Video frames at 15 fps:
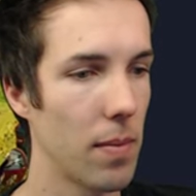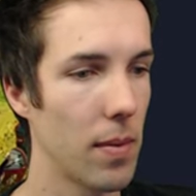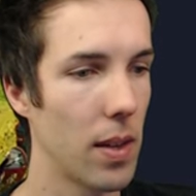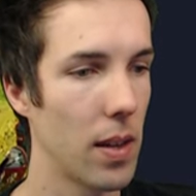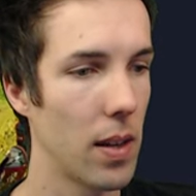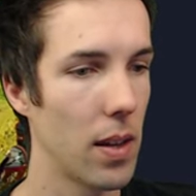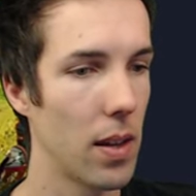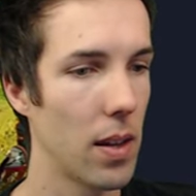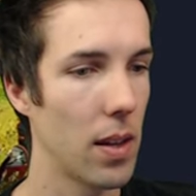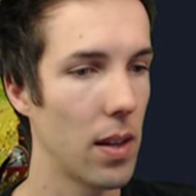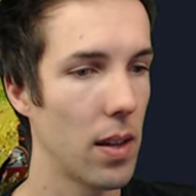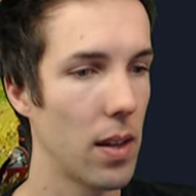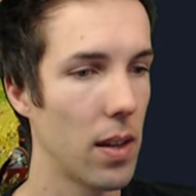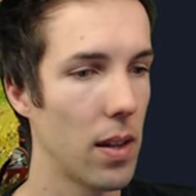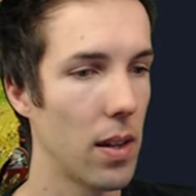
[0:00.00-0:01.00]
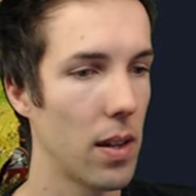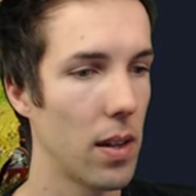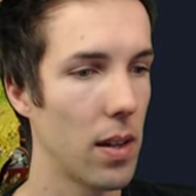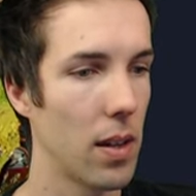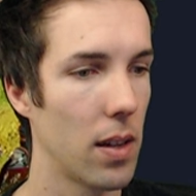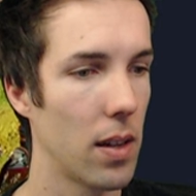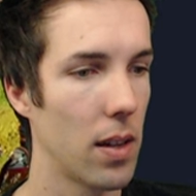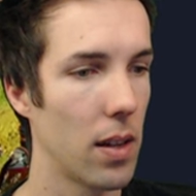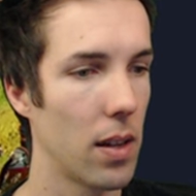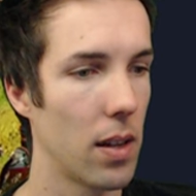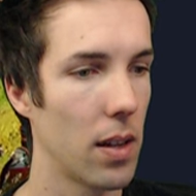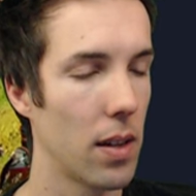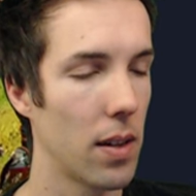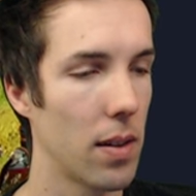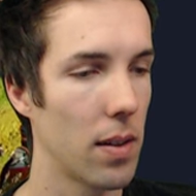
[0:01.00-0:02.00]

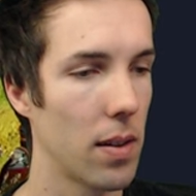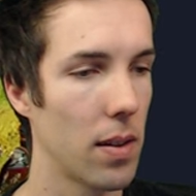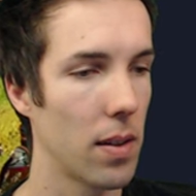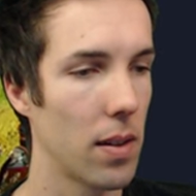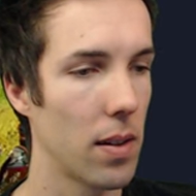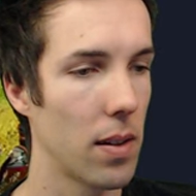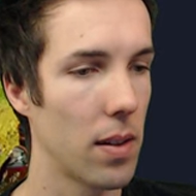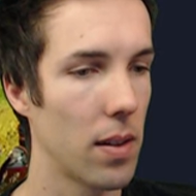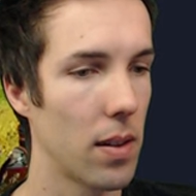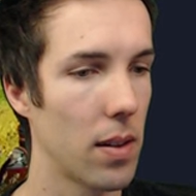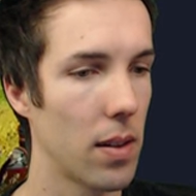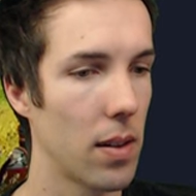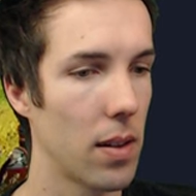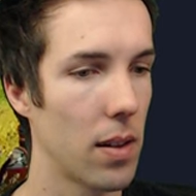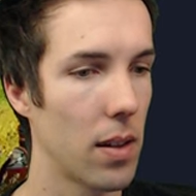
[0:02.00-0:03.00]
(silence)